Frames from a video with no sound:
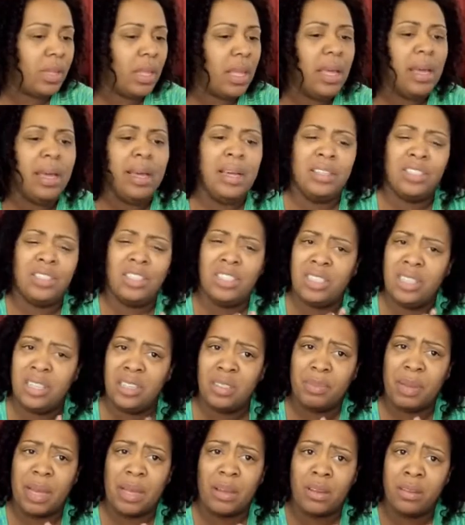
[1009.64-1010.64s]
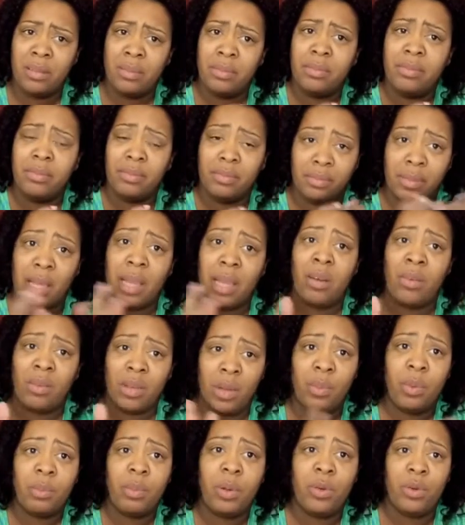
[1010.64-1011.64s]
She tells Michael they're going to get
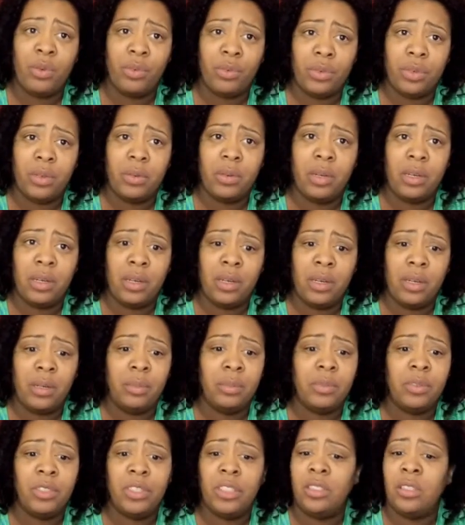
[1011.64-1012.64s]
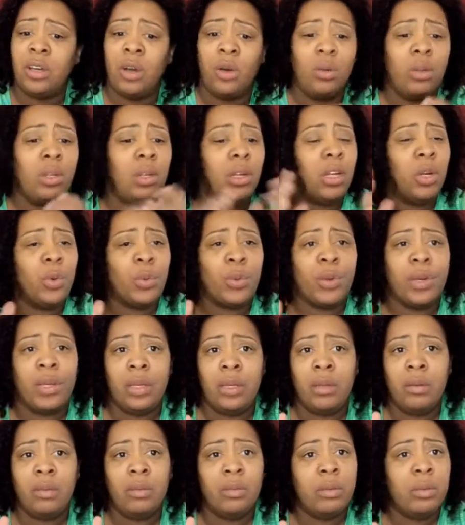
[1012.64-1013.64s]
removed. She totally agreed
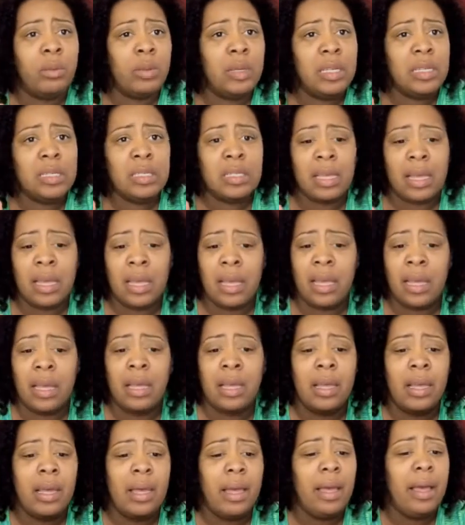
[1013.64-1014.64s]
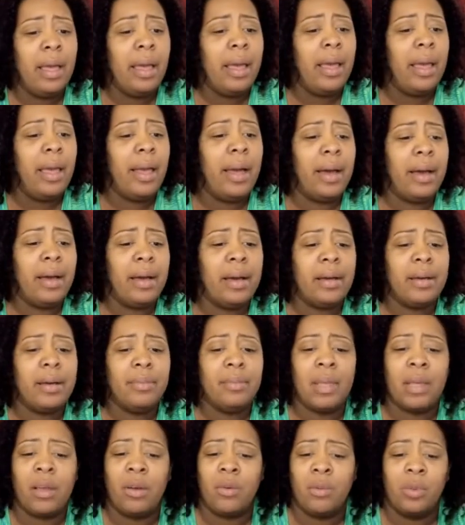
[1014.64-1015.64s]
with what he said. They're going
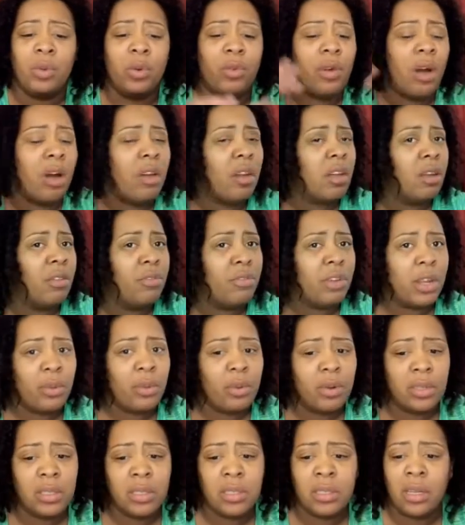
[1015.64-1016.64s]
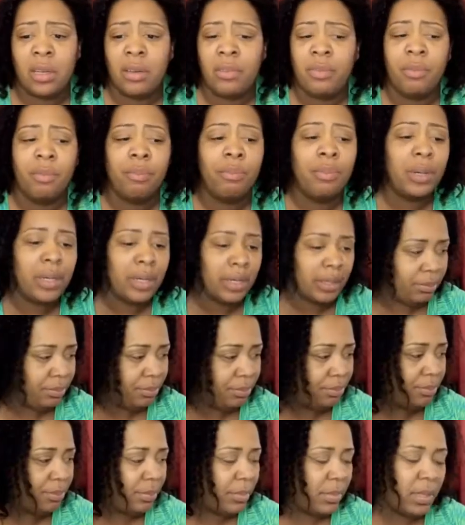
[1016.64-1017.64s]
to move all the Confederate stuff. But
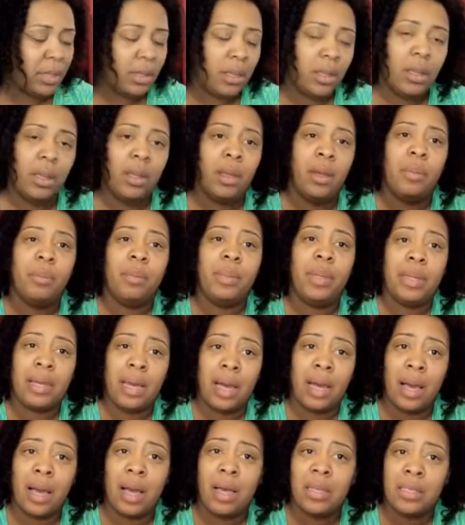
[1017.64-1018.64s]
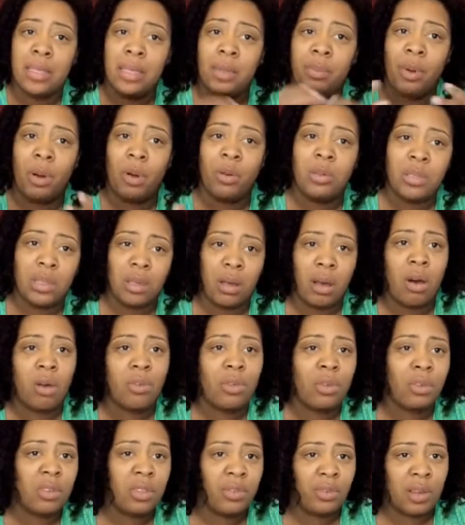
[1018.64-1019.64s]
because he posted all those
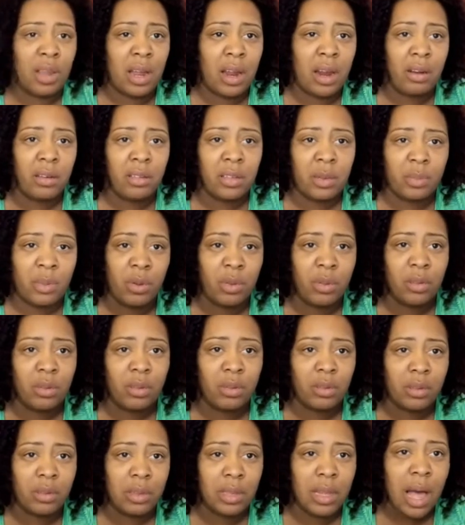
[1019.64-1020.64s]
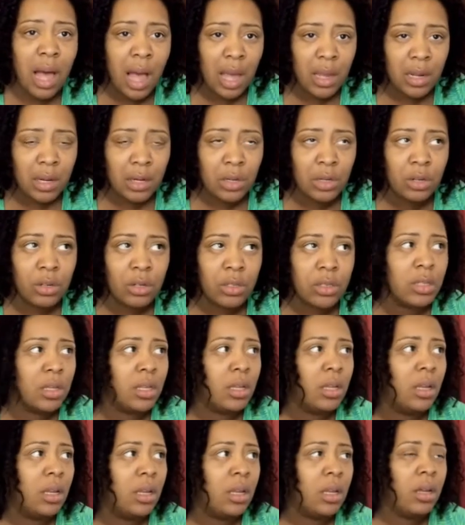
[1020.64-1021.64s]
flyers up on the lockers
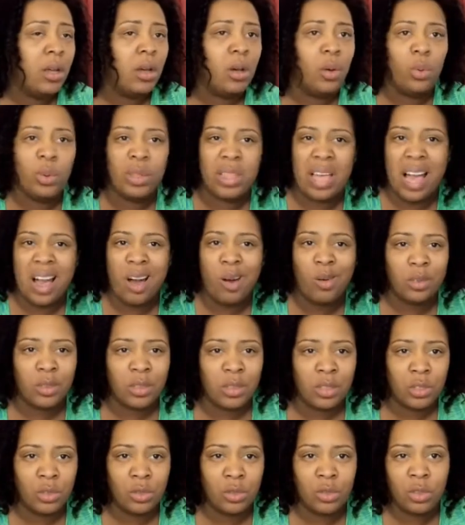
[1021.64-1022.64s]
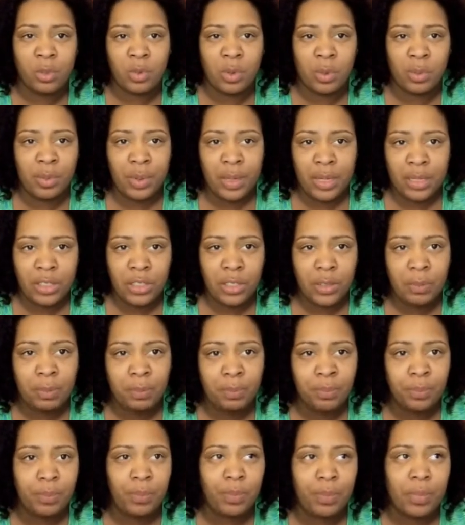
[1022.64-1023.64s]
without the school's permission,
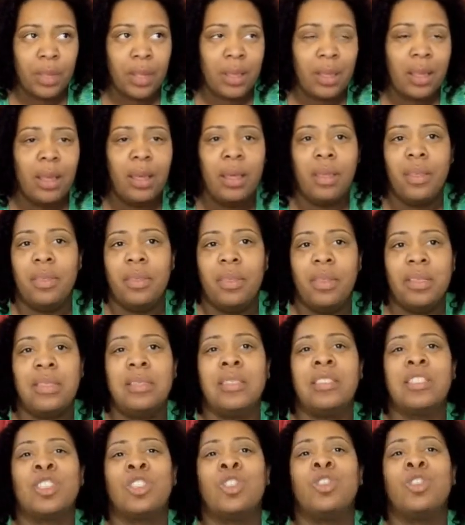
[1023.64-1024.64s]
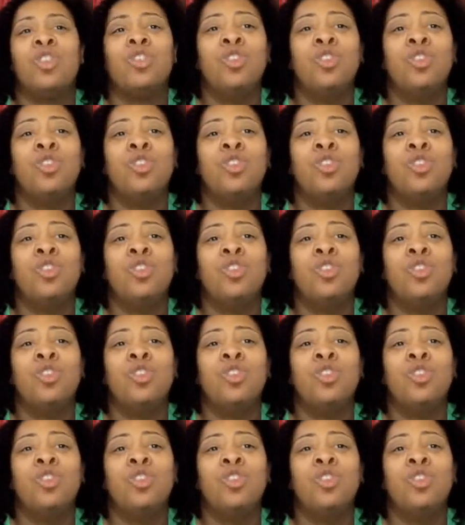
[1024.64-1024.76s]
the school